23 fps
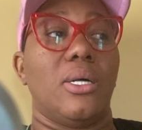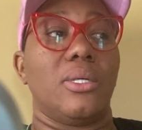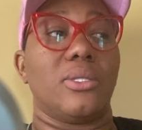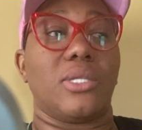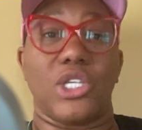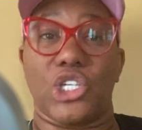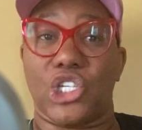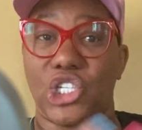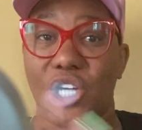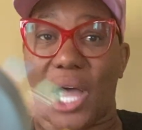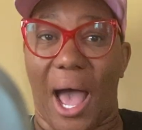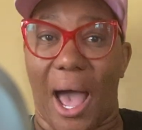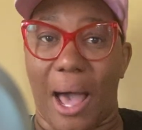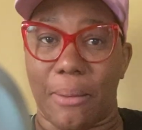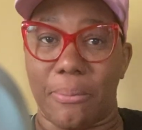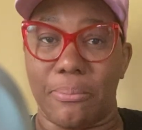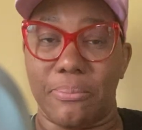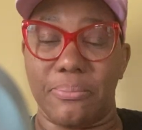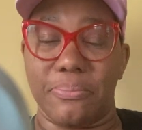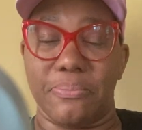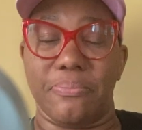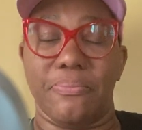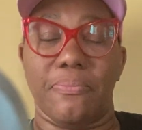to shop.
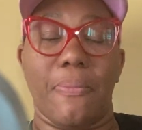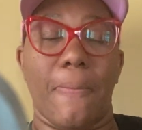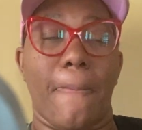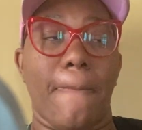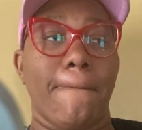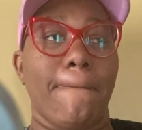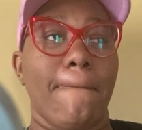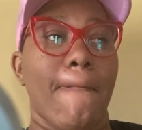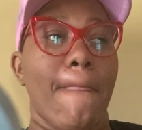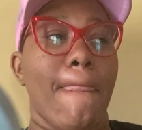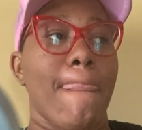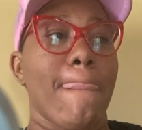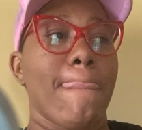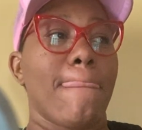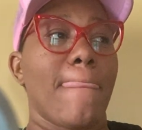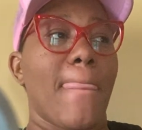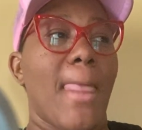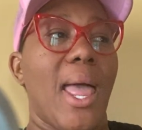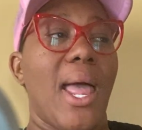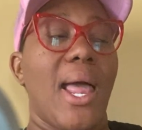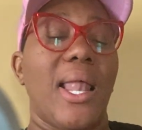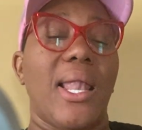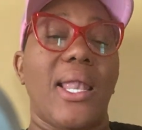
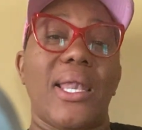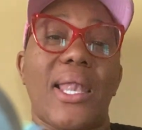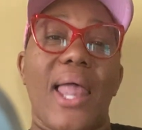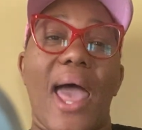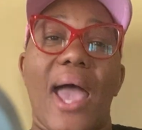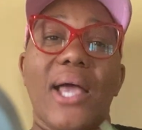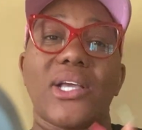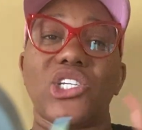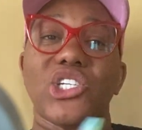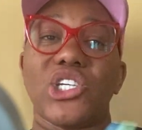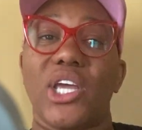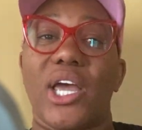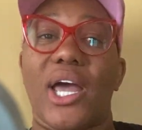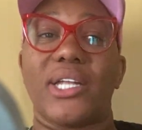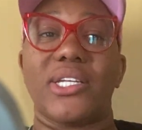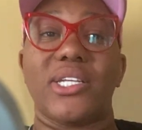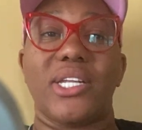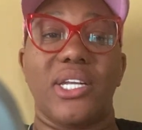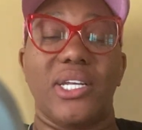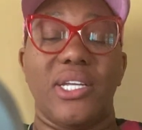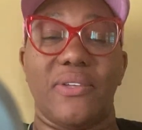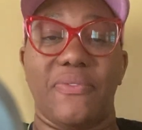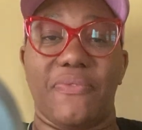Last year I
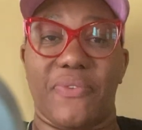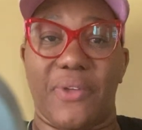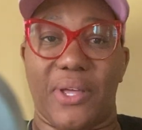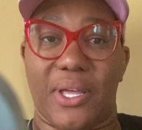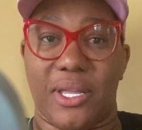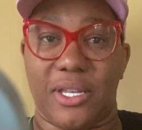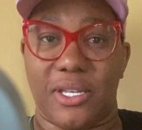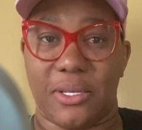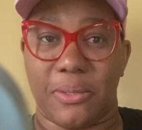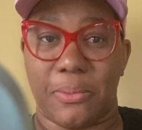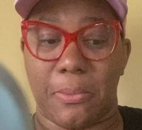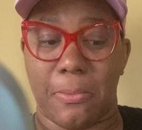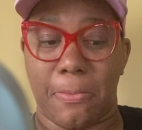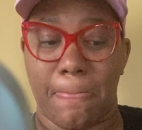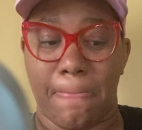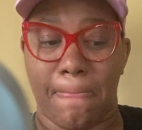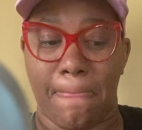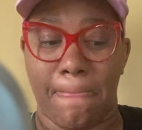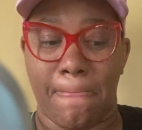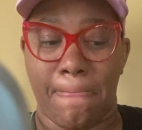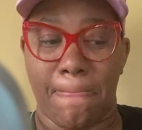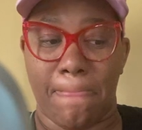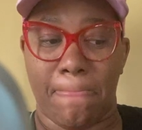did an event
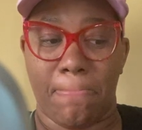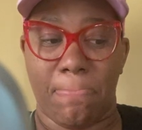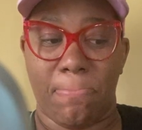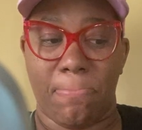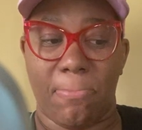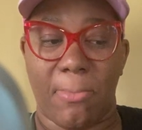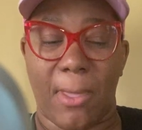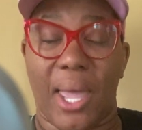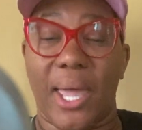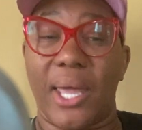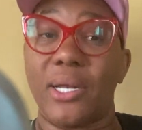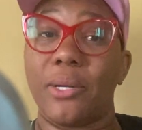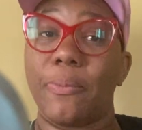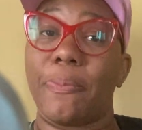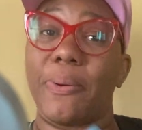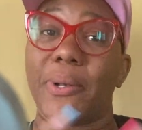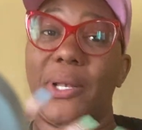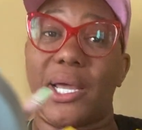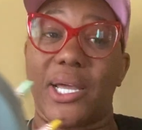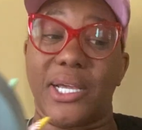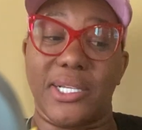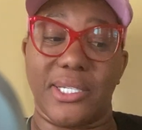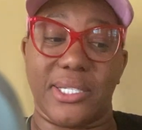in a
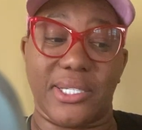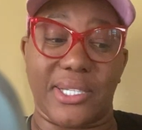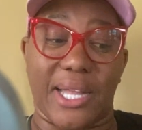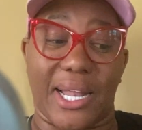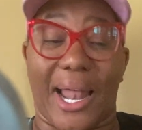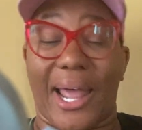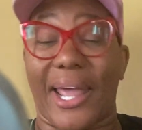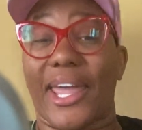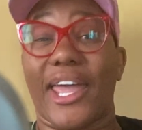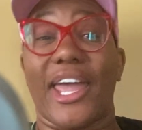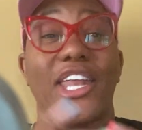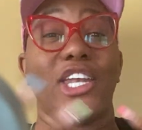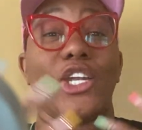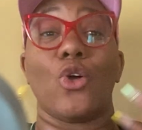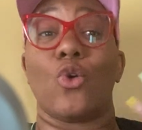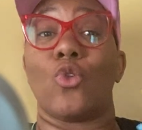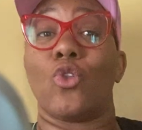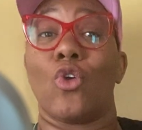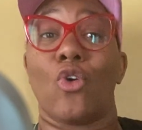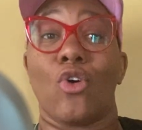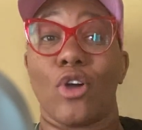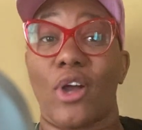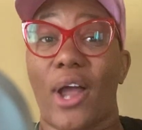place that I can no
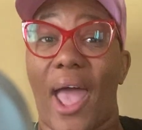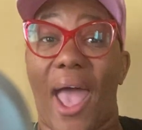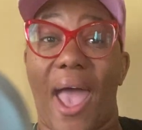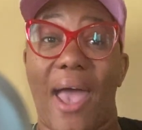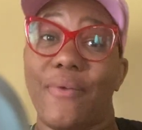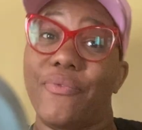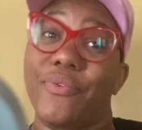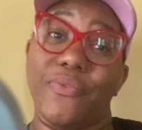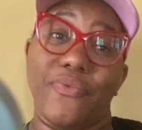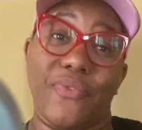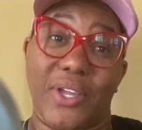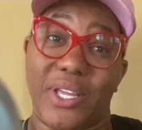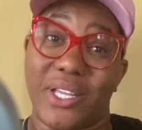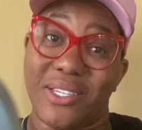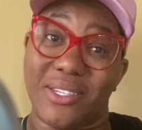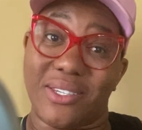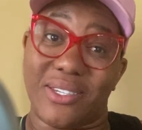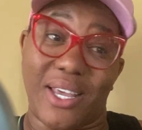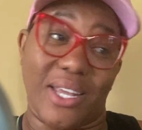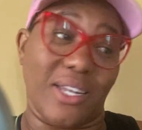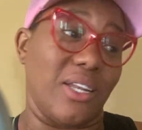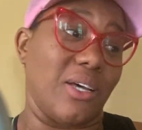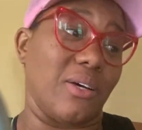longer have
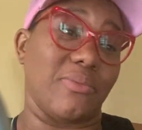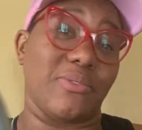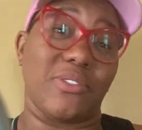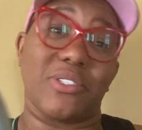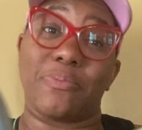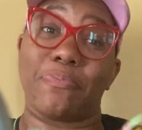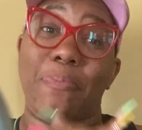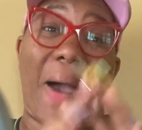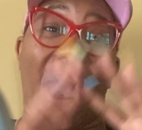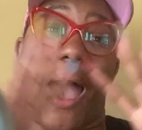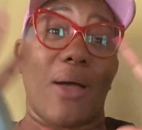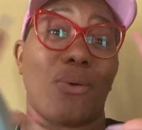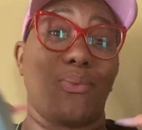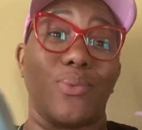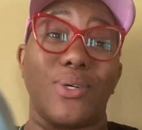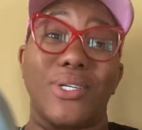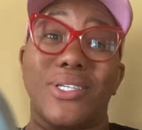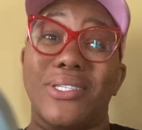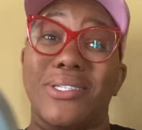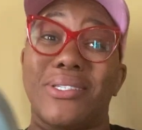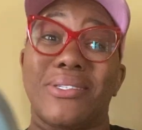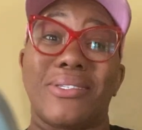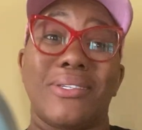events. And the spot
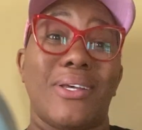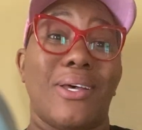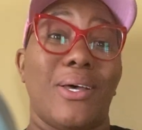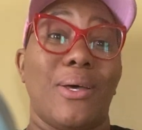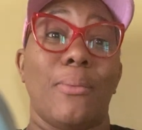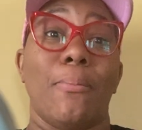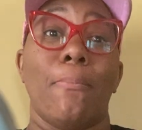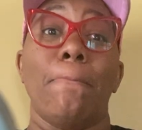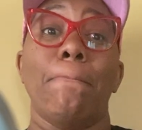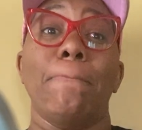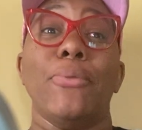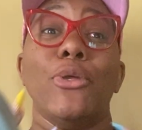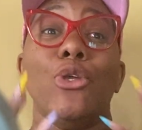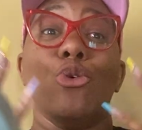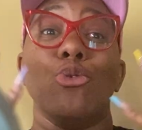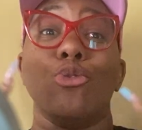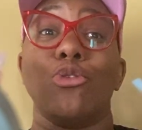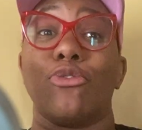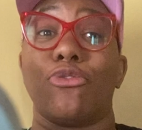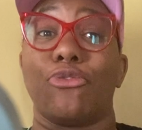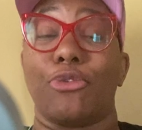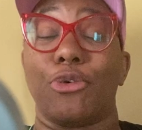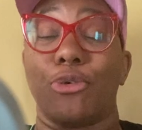was
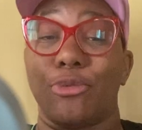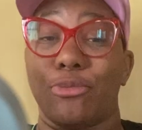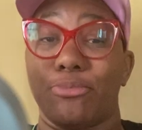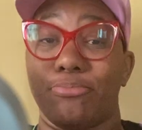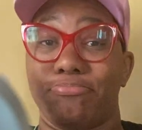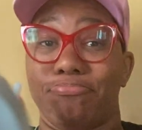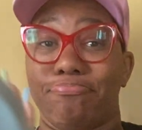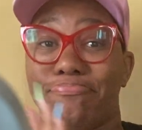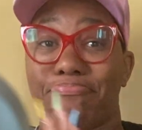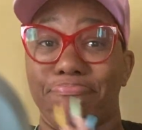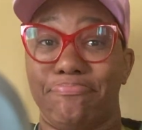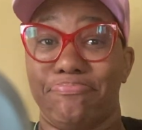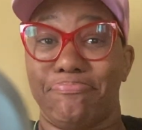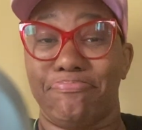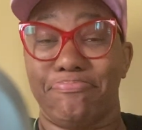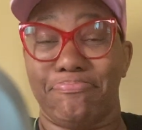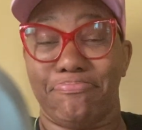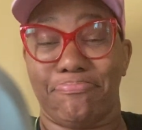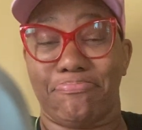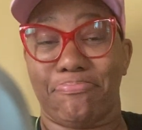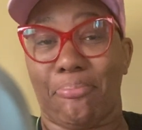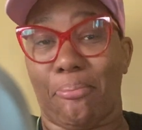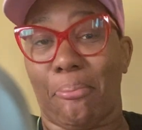beautiful.
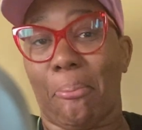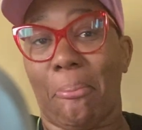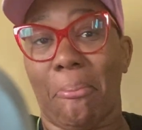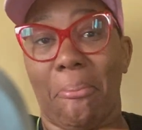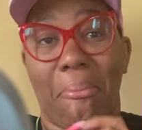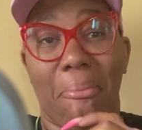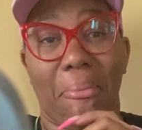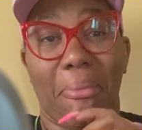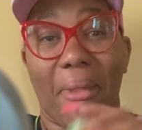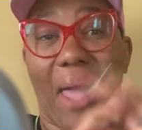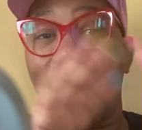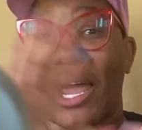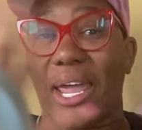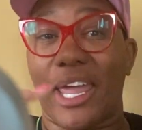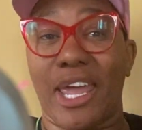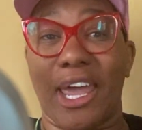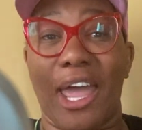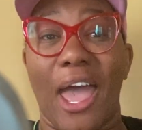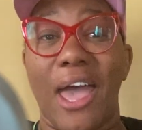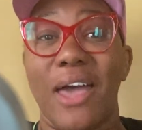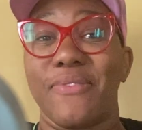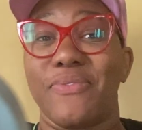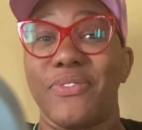I
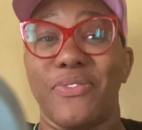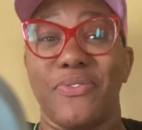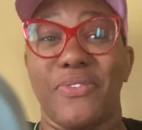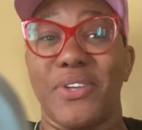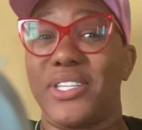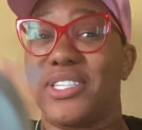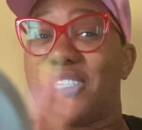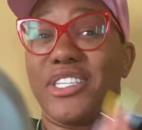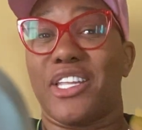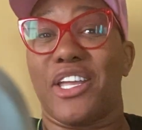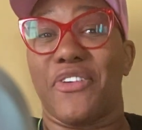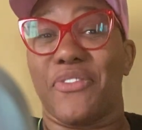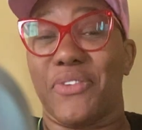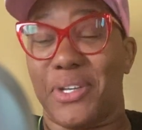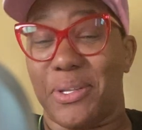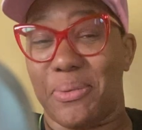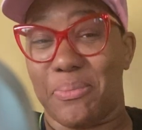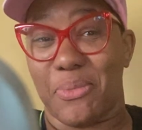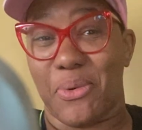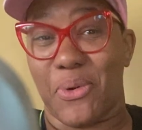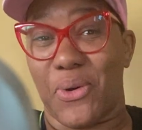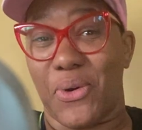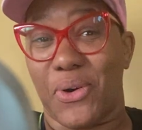can't have events there
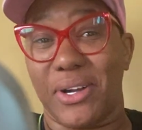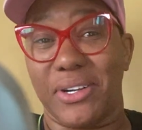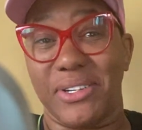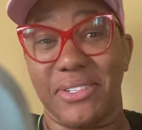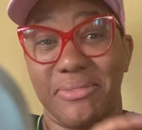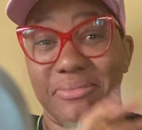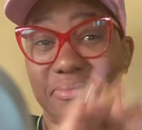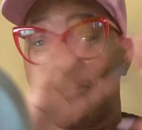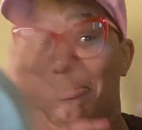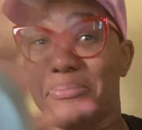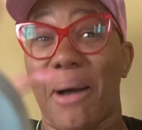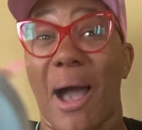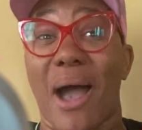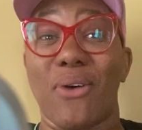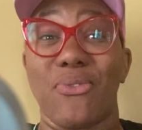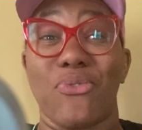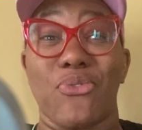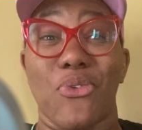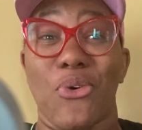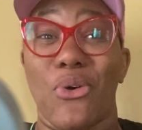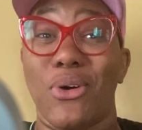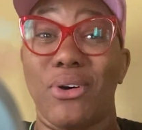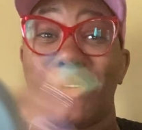anymore. My
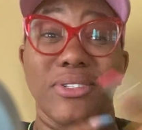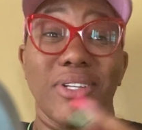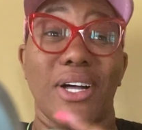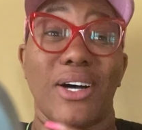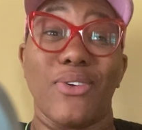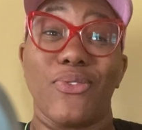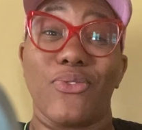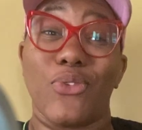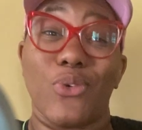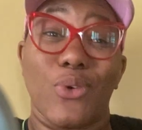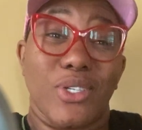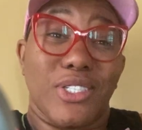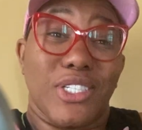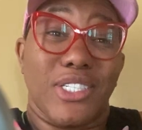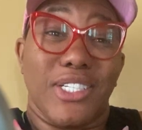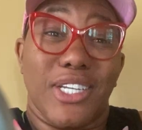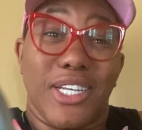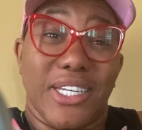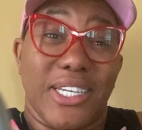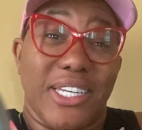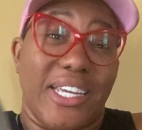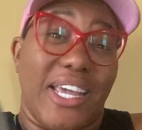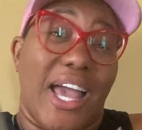fault.
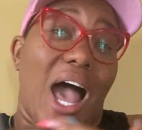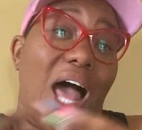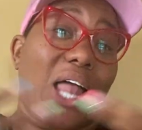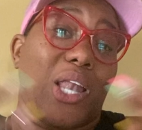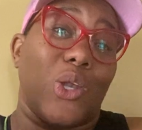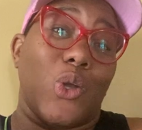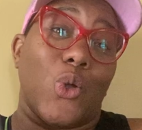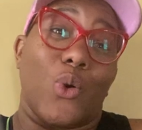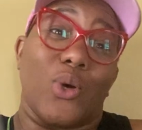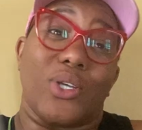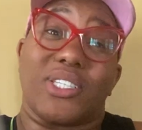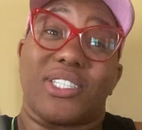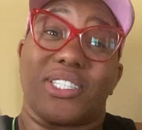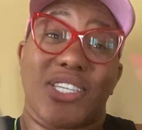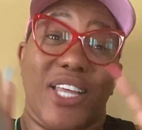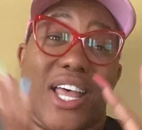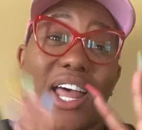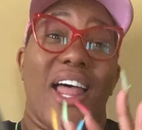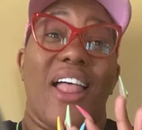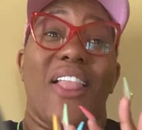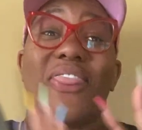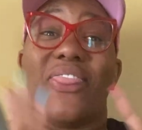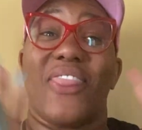Unfortunately, I lost
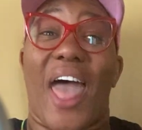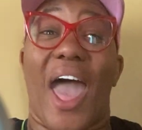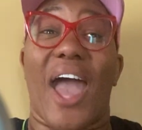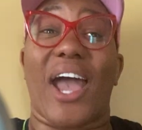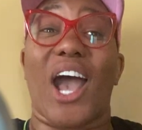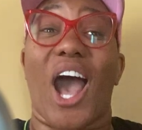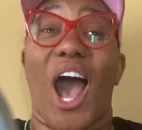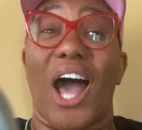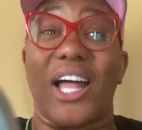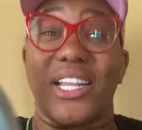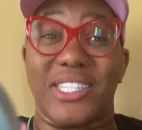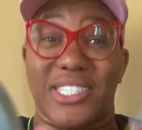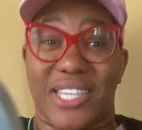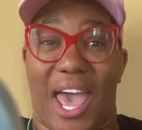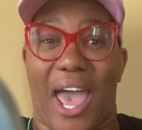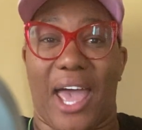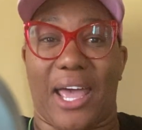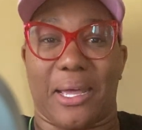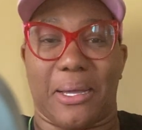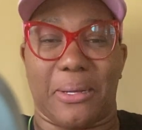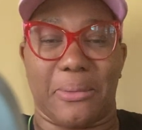that contact.